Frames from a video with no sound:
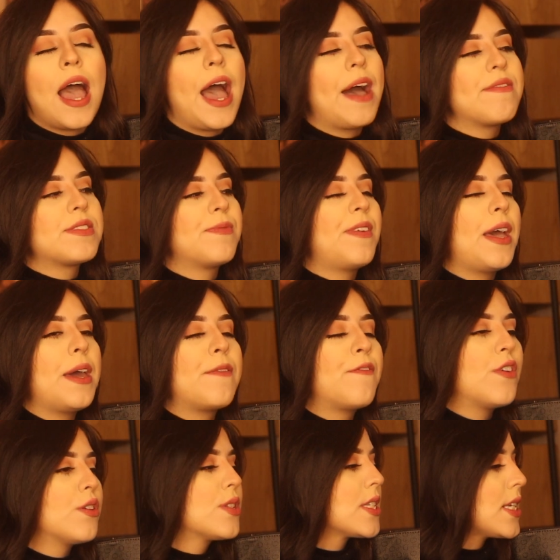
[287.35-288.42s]
have some
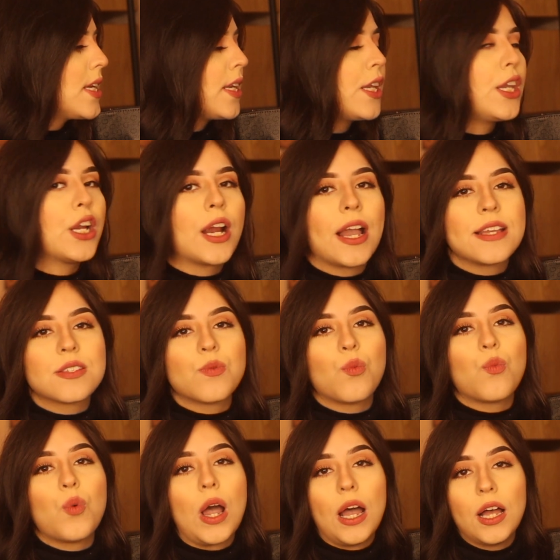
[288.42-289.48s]
headphones in here
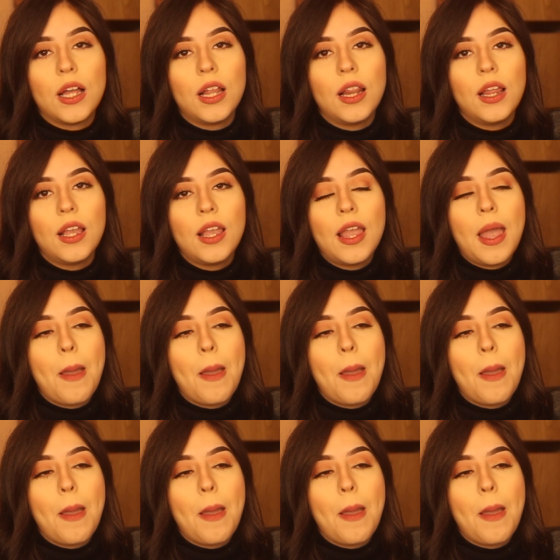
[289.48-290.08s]
as well.